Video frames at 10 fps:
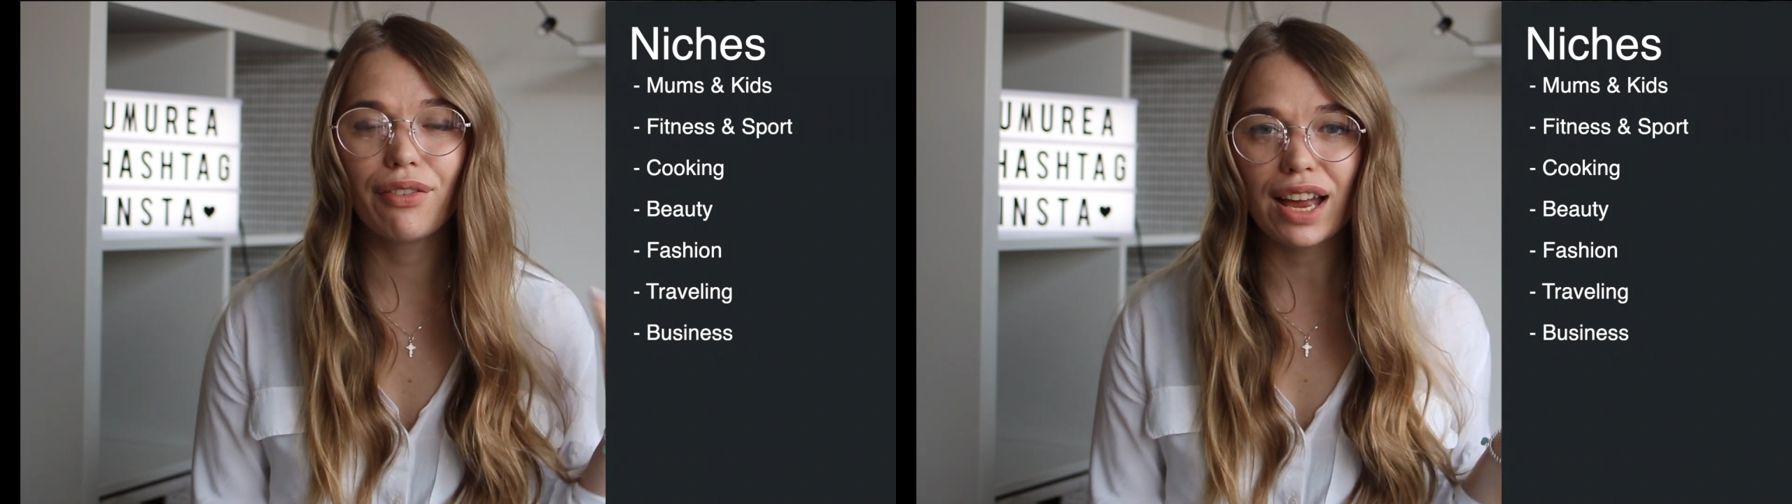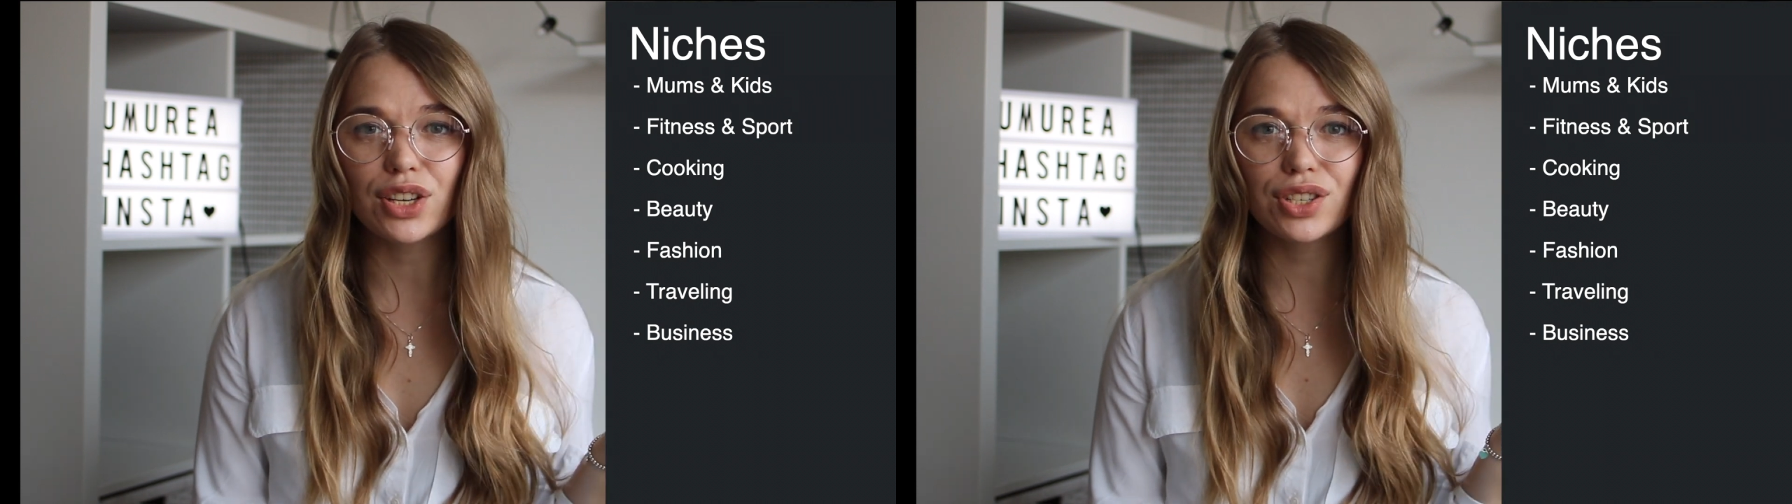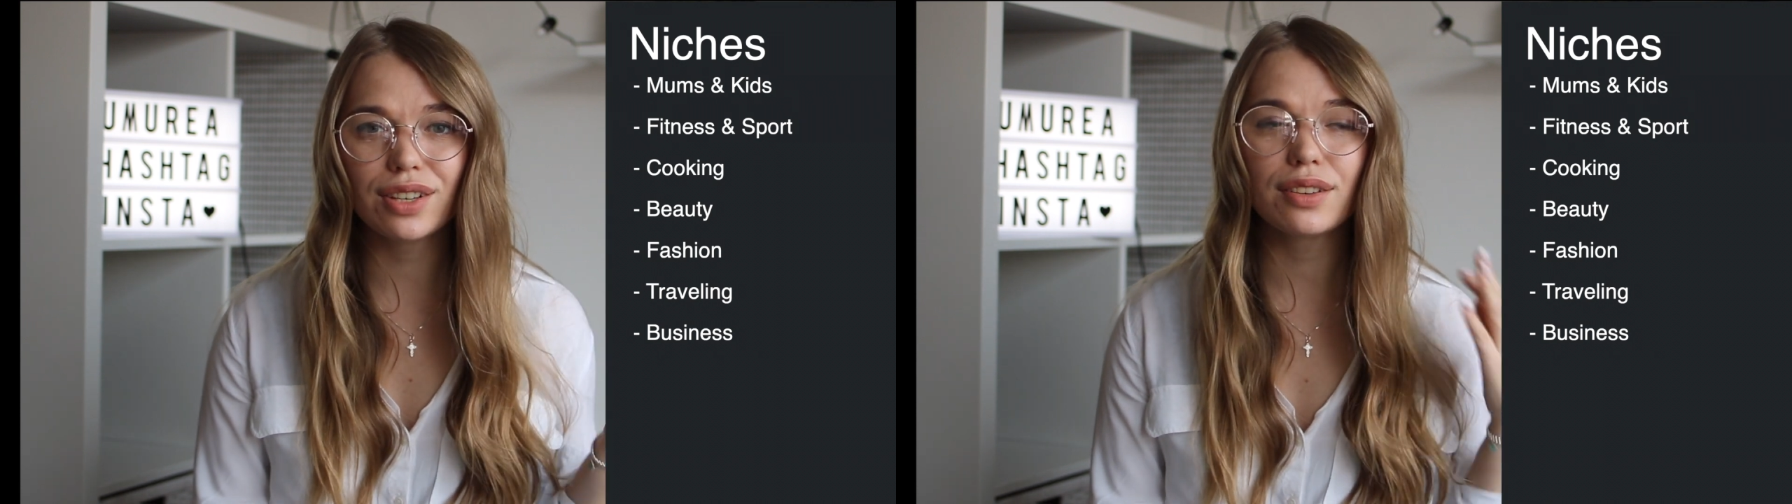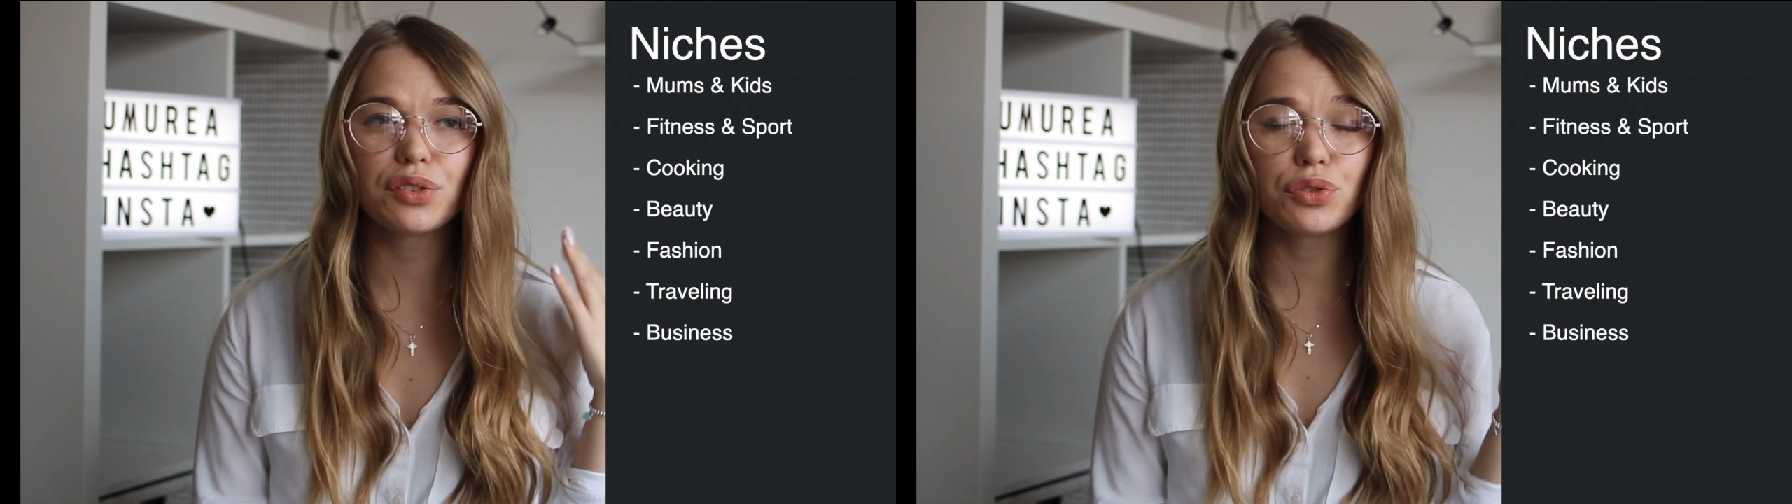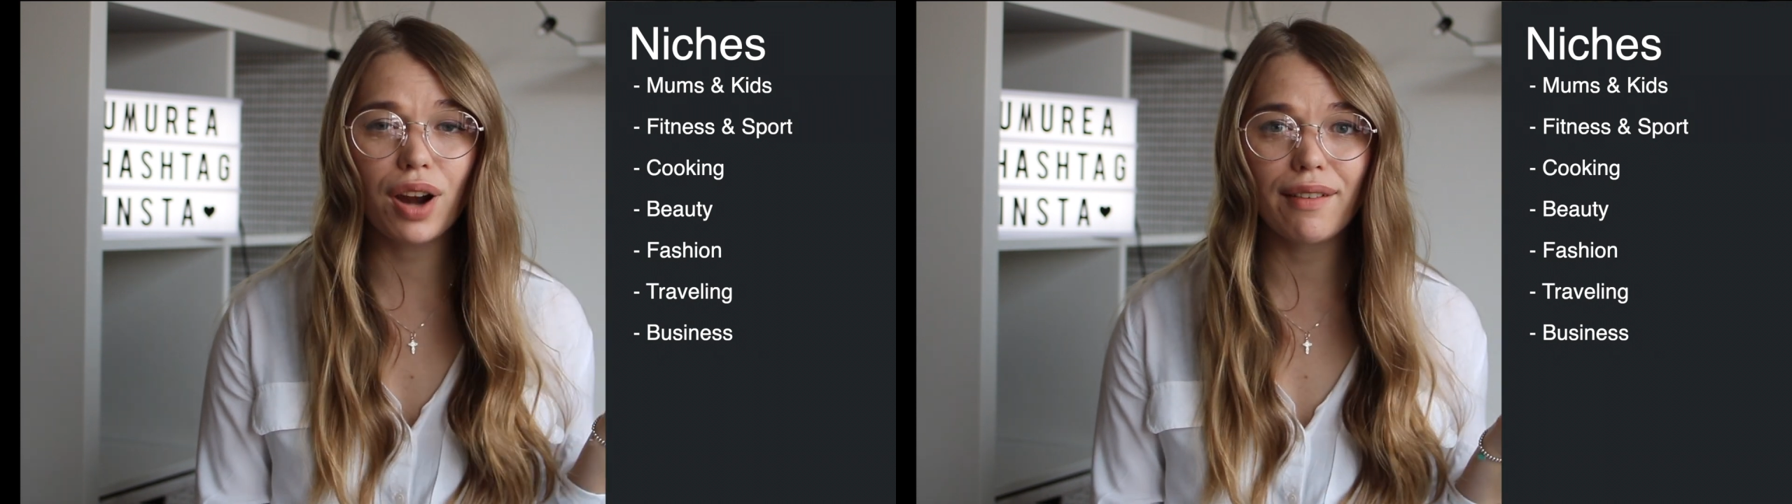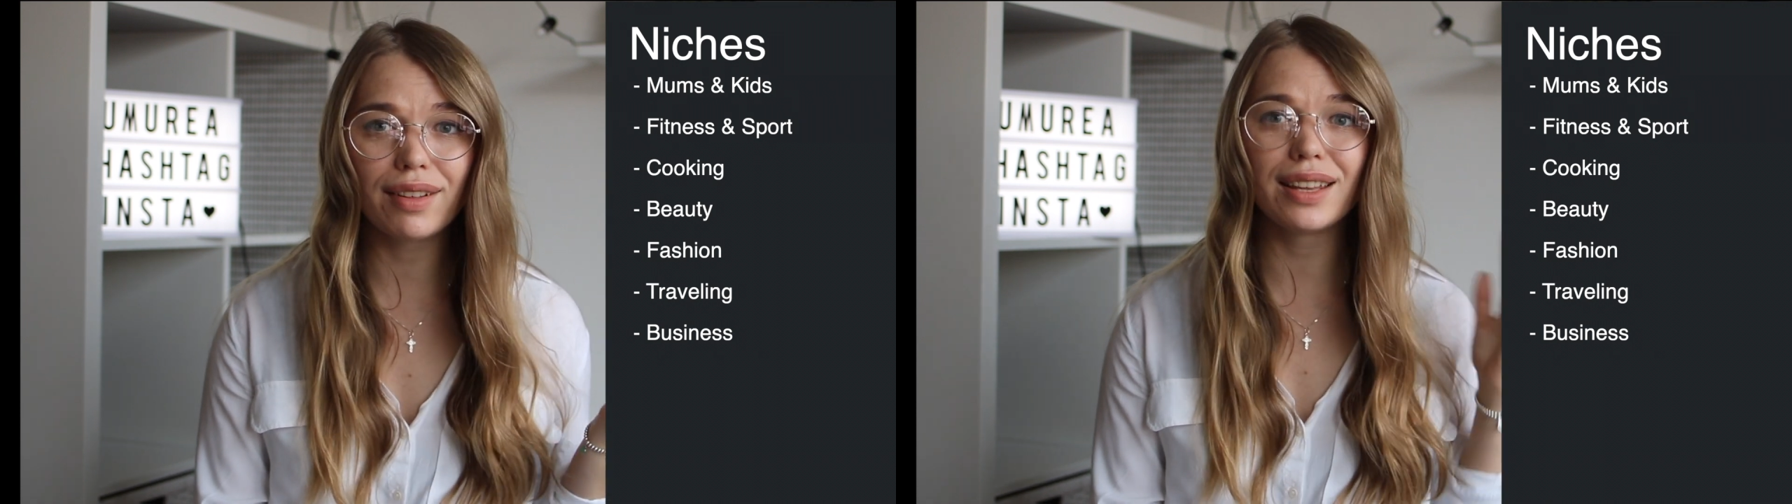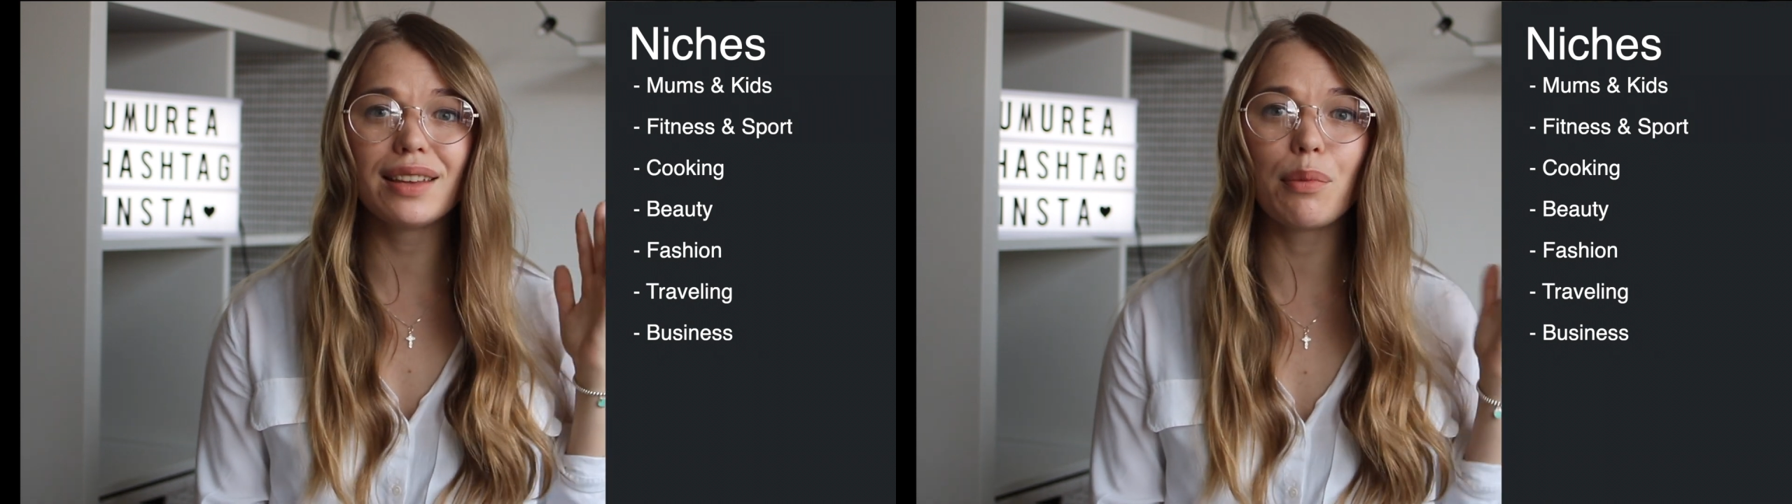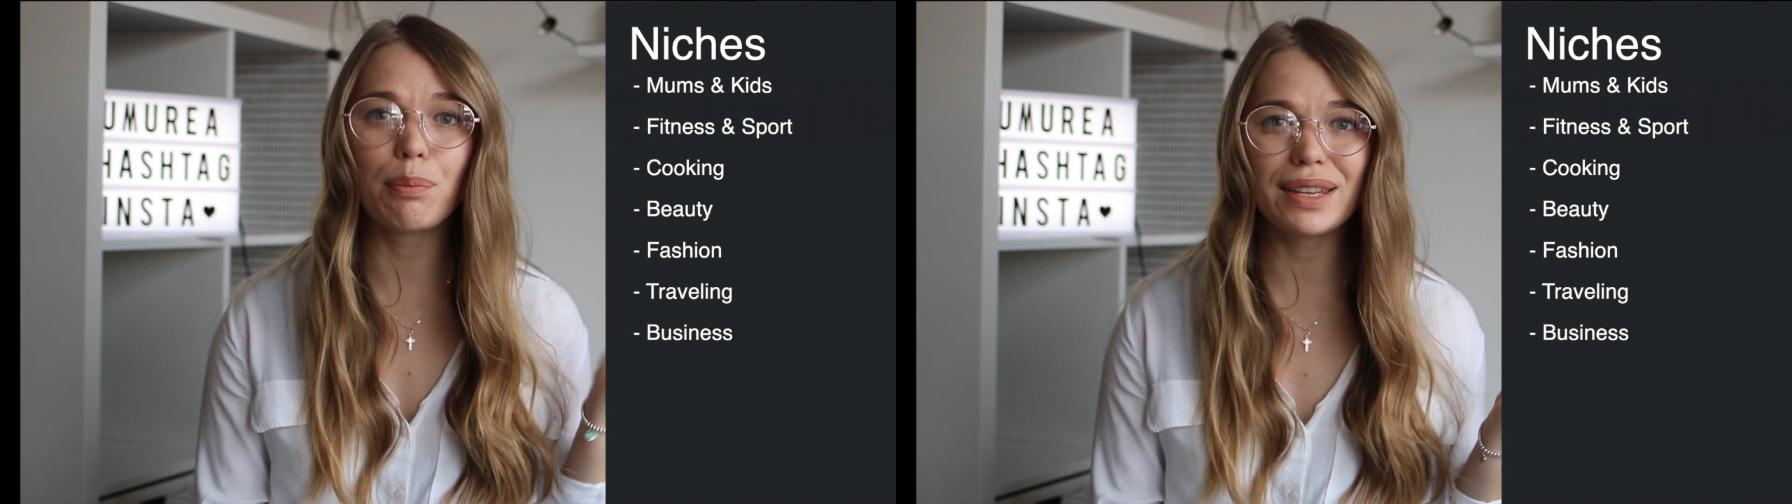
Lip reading: fashion, traveling,